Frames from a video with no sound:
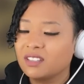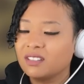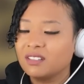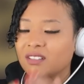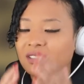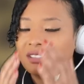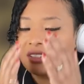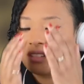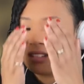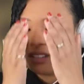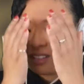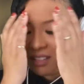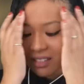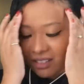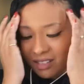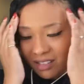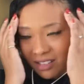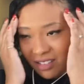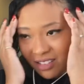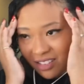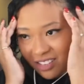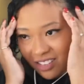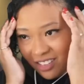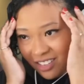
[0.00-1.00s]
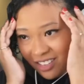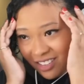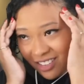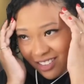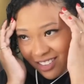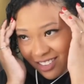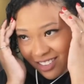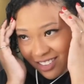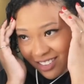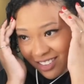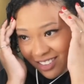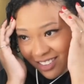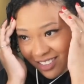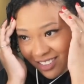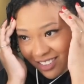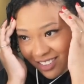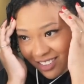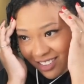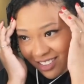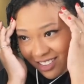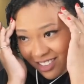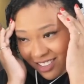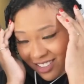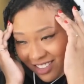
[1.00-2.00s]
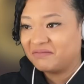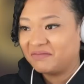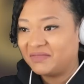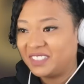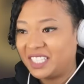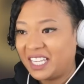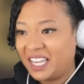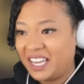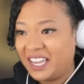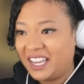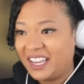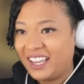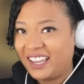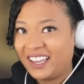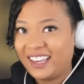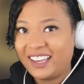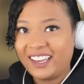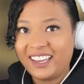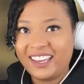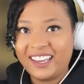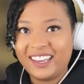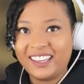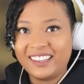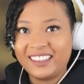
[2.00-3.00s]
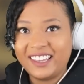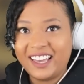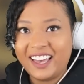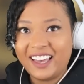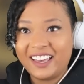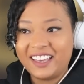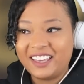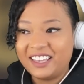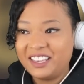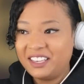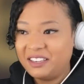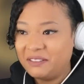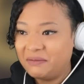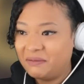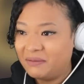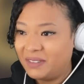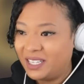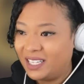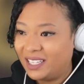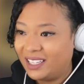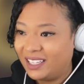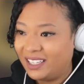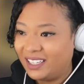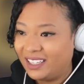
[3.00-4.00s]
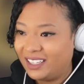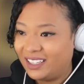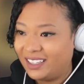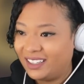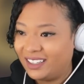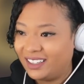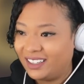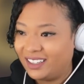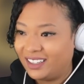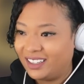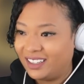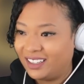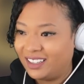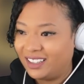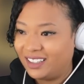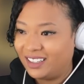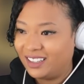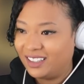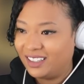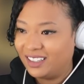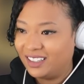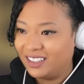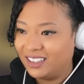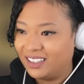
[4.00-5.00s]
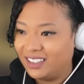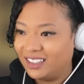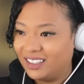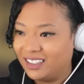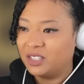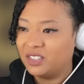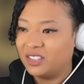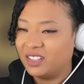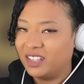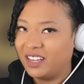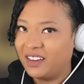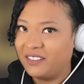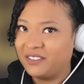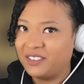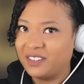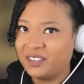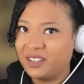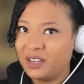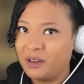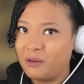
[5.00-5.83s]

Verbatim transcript: further. Oh, dang, that hit me. Especially after